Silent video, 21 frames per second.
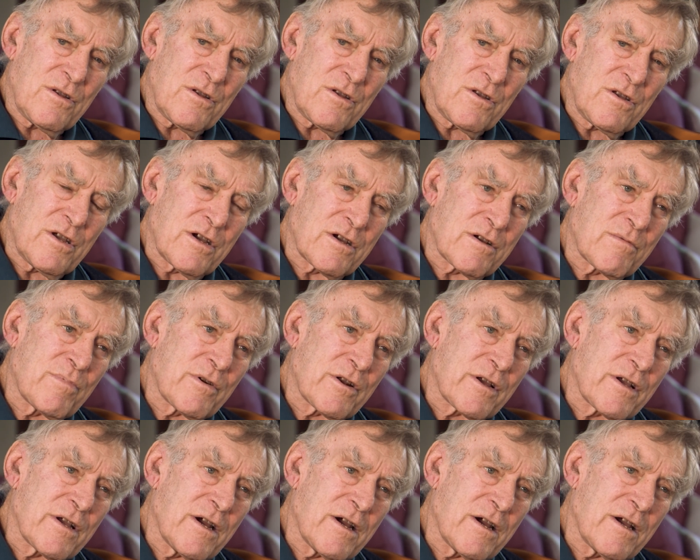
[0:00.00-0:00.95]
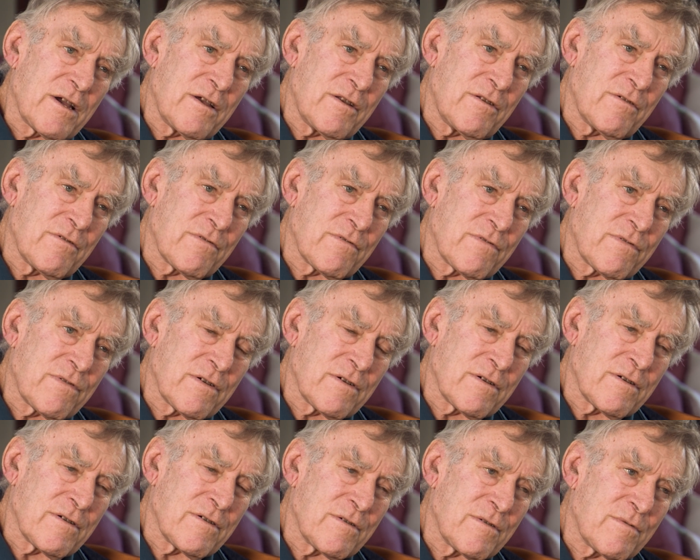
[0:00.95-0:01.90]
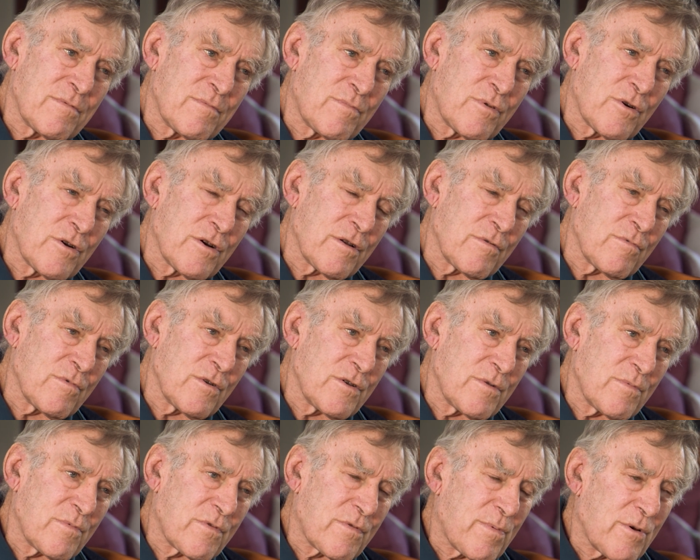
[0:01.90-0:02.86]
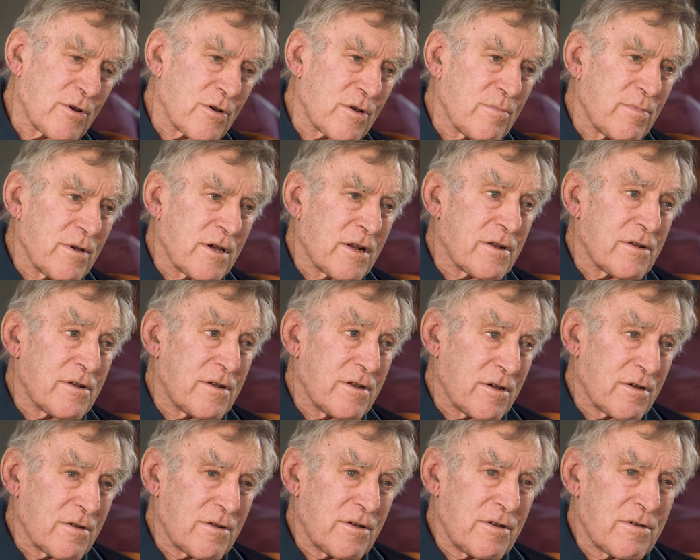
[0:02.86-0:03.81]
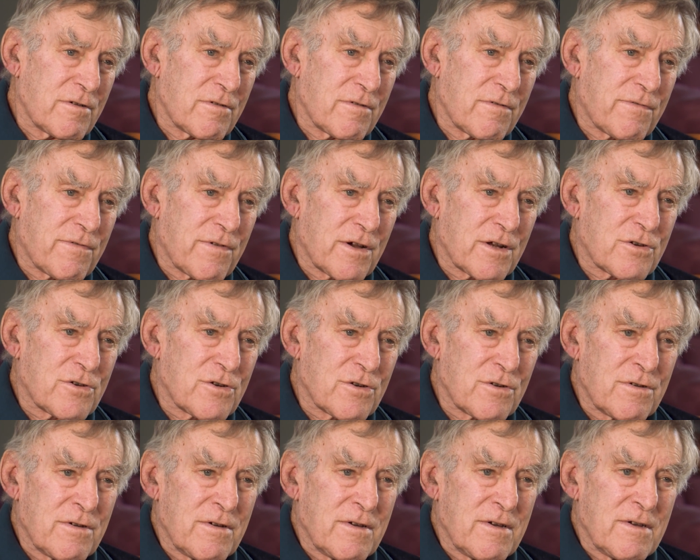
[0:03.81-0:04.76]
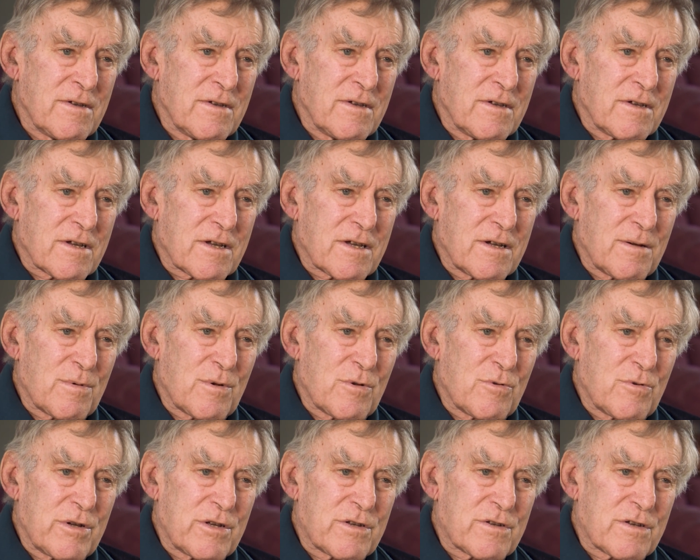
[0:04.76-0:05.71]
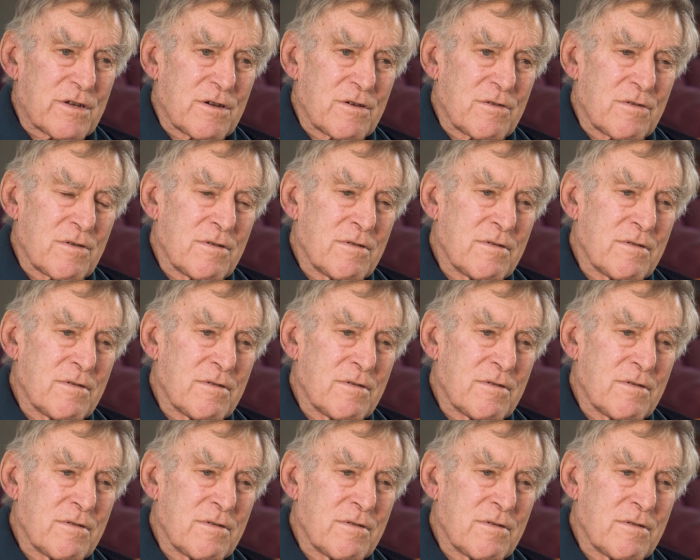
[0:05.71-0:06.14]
the young brigade of uh, Brian Williams spoke about it down here at a function a couple of weeks ago.